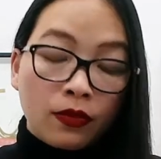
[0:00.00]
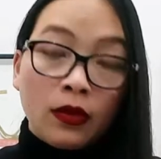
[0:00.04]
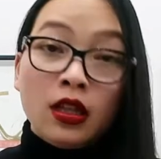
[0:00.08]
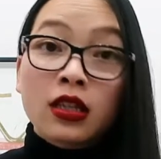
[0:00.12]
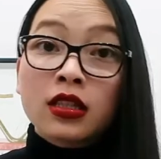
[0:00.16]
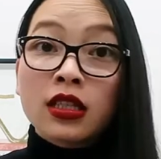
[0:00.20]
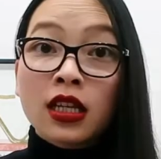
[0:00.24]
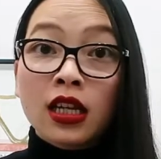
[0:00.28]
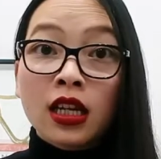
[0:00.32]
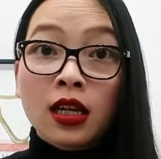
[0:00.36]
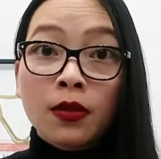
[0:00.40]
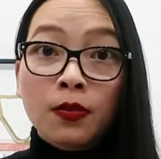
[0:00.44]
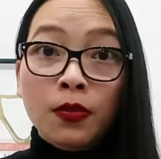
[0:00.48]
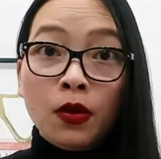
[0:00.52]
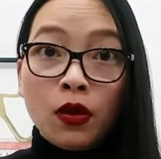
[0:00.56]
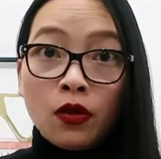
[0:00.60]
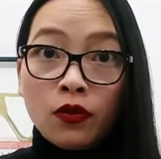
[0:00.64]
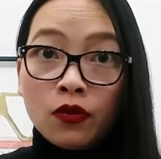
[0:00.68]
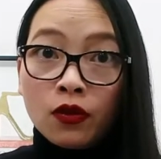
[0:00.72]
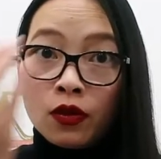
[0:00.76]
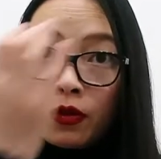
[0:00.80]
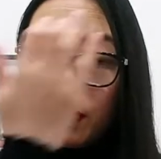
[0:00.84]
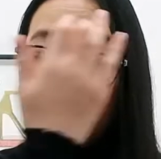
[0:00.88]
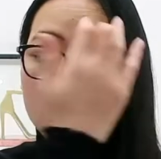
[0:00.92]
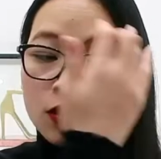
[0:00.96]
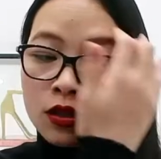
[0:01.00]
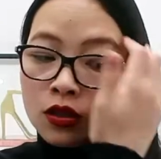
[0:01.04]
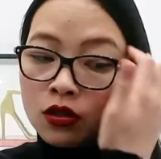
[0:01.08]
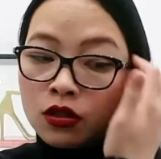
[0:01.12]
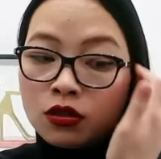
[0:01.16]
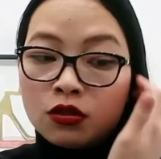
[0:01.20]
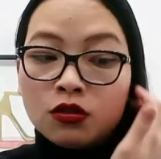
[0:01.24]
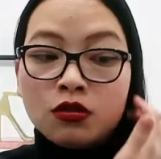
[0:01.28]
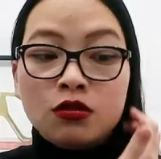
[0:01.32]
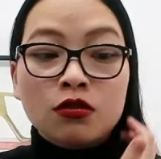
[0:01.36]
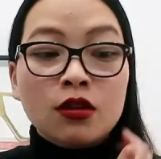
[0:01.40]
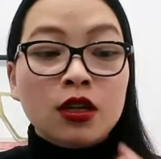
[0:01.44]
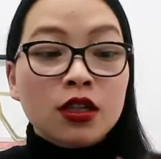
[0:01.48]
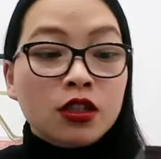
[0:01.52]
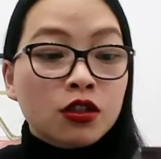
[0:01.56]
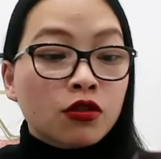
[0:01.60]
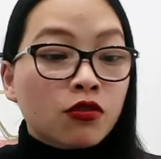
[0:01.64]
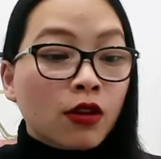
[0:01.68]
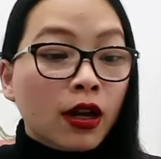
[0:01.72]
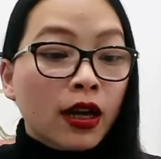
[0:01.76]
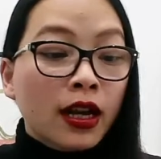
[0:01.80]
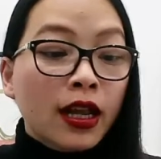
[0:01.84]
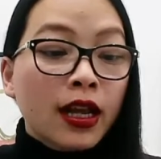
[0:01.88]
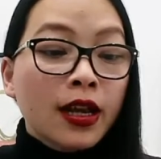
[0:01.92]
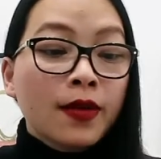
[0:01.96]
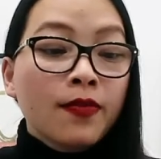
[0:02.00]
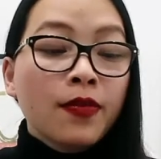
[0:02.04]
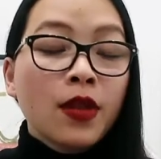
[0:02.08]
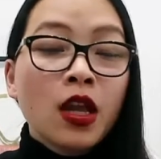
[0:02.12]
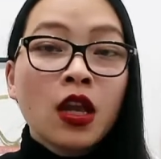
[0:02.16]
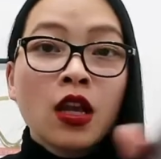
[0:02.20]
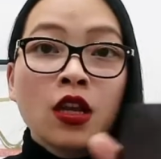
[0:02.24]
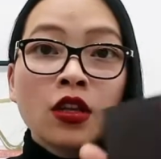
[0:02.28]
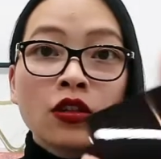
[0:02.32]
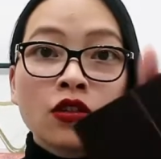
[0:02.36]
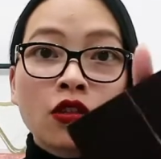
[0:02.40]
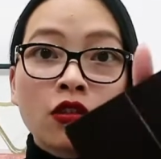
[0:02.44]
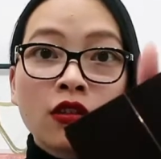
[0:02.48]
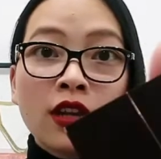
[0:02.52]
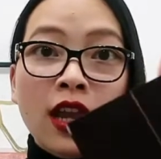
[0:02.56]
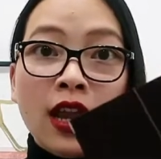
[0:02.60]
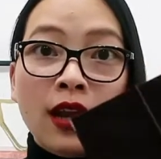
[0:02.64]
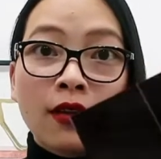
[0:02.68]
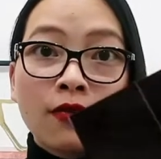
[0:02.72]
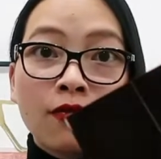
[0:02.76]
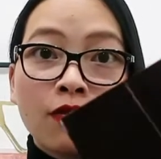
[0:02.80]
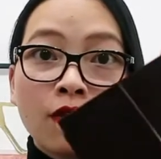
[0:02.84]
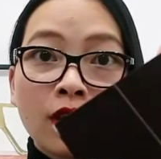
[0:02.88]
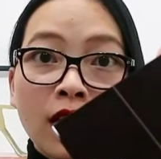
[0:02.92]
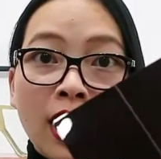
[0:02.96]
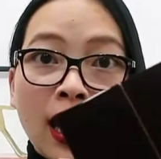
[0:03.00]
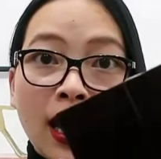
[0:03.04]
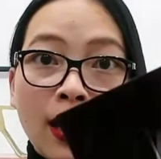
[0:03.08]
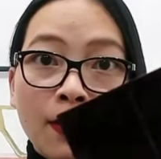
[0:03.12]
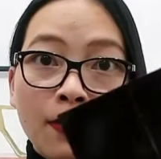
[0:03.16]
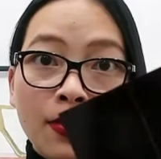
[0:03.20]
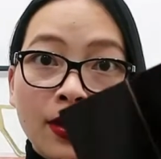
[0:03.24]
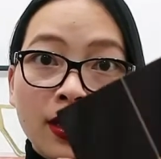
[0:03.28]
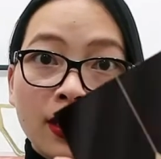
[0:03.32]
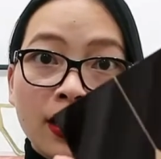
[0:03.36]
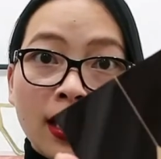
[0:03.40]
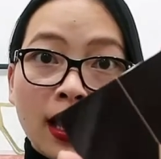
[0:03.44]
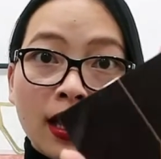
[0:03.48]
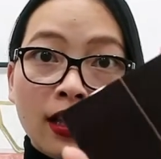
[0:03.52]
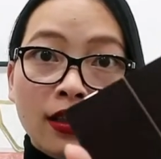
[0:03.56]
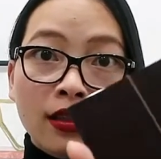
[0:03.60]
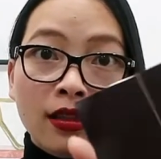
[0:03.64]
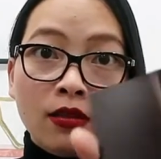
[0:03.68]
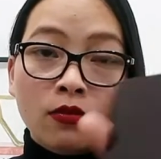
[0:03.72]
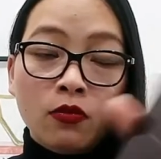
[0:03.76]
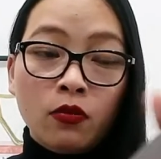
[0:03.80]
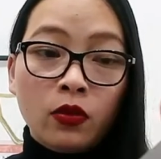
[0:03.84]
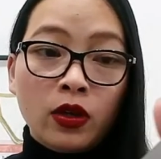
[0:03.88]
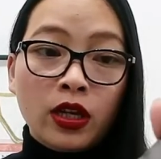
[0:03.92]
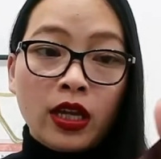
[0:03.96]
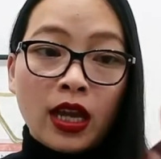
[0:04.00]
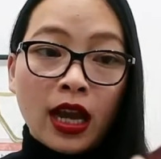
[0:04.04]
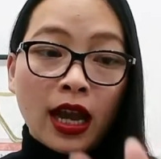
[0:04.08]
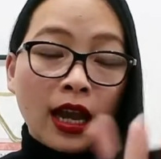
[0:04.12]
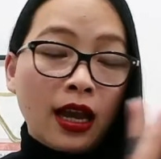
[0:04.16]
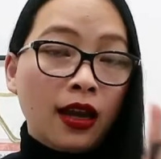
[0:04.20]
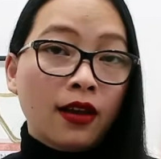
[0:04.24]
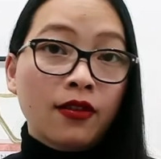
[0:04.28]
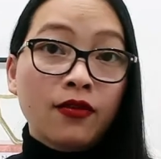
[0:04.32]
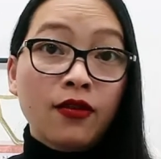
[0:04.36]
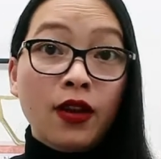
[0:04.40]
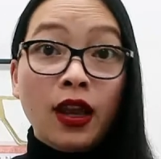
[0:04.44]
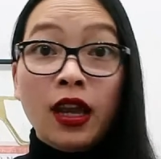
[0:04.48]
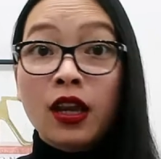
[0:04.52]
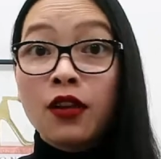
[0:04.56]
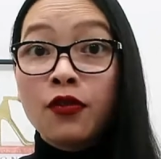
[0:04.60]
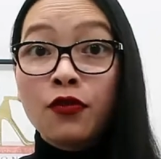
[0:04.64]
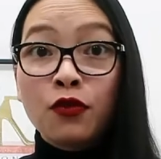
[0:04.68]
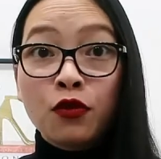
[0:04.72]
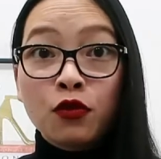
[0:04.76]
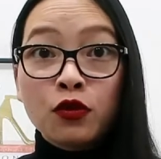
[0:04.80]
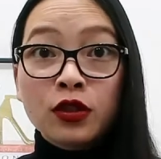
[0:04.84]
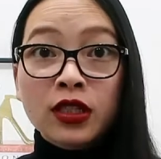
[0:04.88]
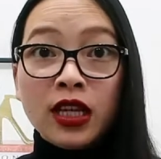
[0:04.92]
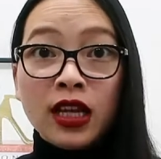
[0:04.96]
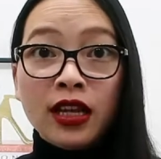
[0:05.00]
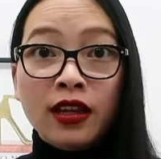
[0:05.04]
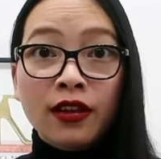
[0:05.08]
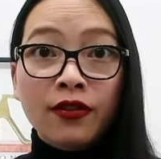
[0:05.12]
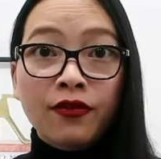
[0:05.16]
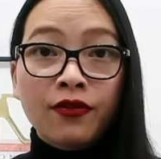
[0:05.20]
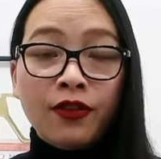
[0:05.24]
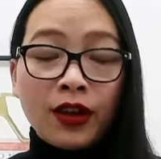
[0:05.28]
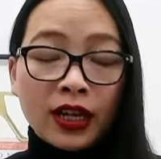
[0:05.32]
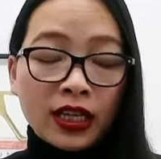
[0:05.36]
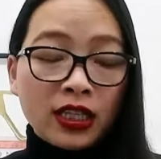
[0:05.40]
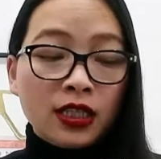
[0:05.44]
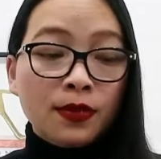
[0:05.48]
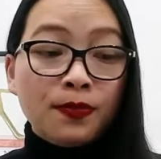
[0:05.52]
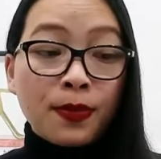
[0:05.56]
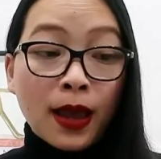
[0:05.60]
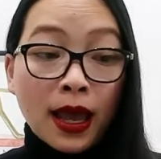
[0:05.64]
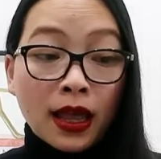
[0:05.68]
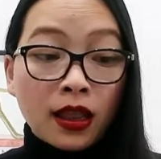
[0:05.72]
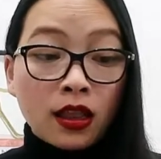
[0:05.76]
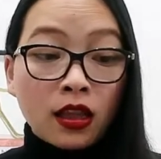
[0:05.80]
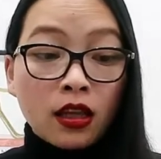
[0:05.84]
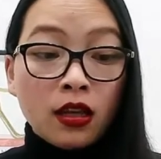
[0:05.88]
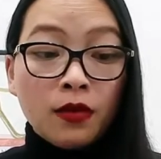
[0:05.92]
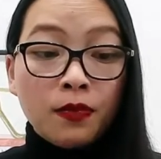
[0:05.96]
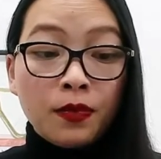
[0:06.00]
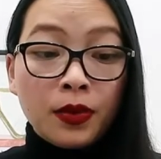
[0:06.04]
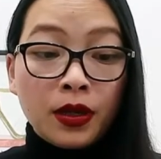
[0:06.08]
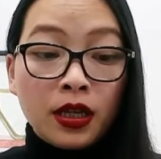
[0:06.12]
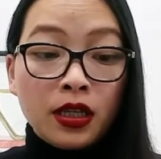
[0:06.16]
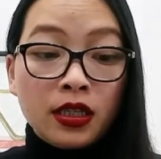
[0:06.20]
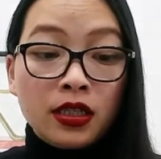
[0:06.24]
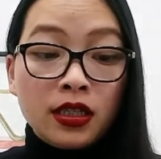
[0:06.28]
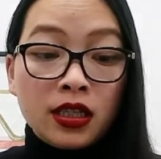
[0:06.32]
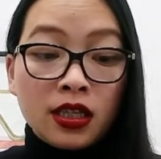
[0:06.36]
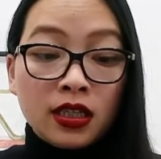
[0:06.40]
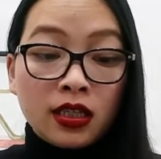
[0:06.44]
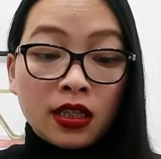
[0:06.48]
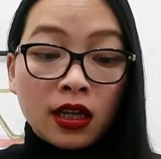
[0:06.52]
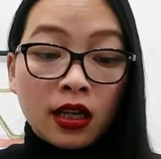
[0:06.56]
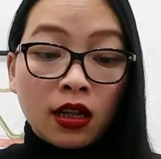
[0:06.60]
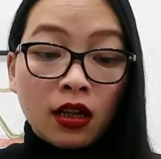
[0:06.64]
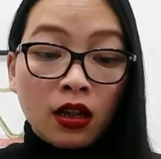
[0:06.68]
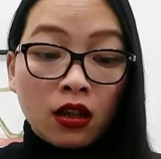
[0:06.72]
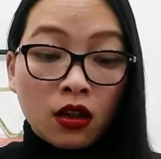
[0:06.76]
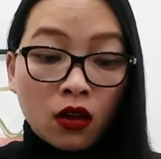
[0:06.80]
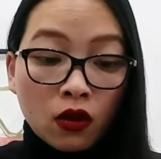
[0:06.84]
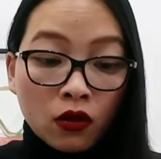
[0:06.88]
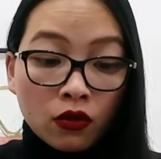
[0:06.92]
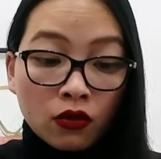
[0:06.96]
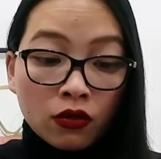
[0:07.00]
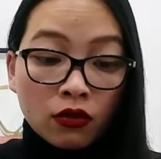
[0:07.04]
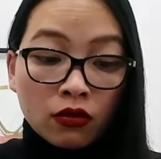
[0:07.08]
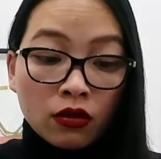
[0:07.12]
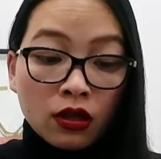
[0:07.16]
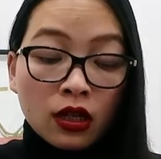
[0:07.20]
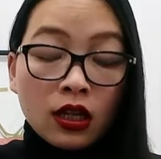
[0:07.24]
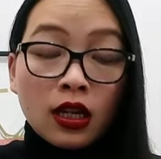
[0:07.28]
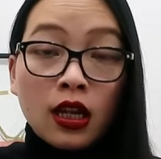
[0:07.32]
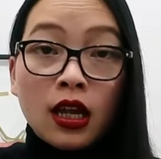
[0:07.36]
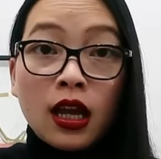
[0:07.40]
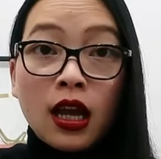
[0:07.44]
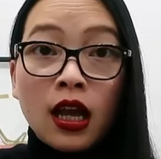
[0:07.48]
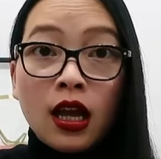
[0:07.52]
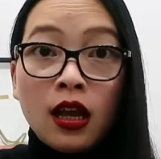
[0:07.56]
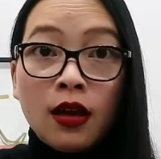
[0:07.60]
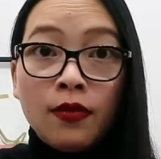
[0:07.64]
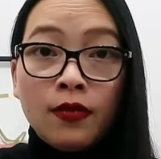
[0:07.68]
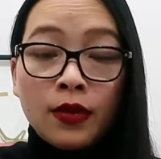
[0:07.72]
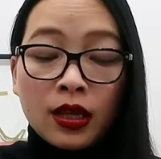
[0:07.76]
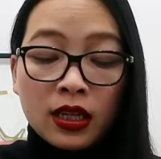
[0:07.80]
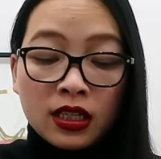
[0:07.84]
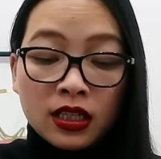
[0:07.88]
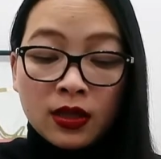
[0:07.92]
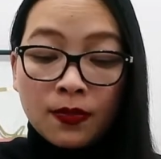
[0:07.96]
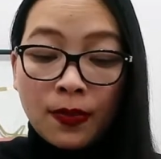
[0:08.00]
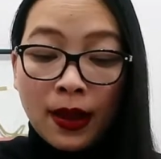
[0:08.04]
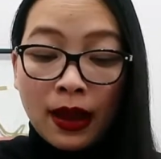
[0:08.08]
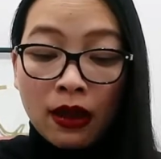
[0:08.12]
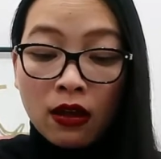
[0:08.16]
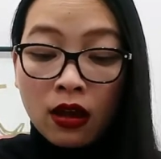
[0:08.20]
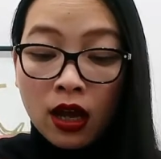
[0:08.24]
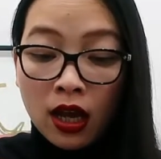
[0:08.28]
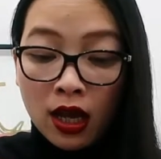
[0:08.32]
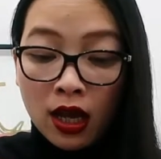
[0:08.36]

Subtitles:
sending perfumes to Australia. So yeah, I'm really happy that we have a full face palette, because this alone is about